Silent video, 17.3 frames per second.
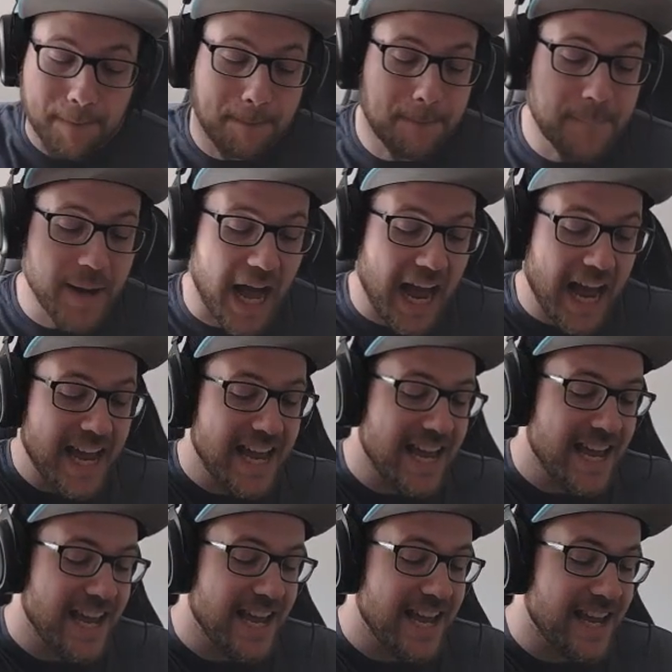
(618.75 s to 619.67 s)

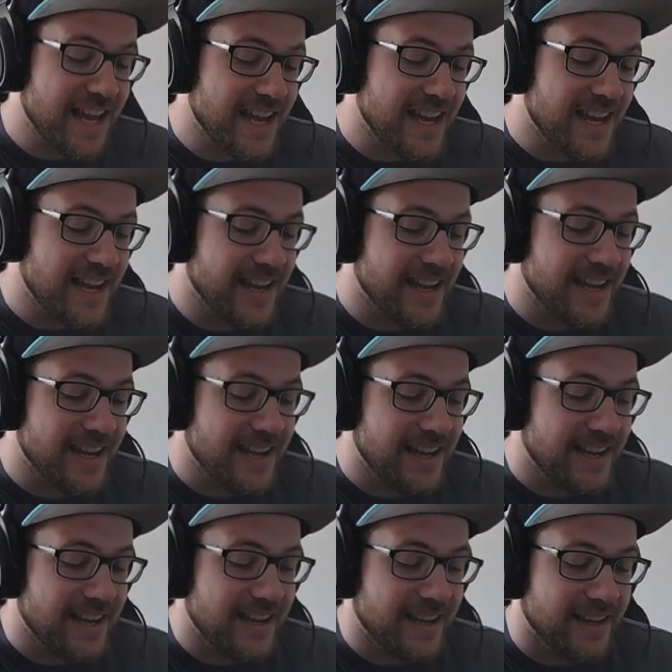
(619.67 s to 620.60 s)
Bye!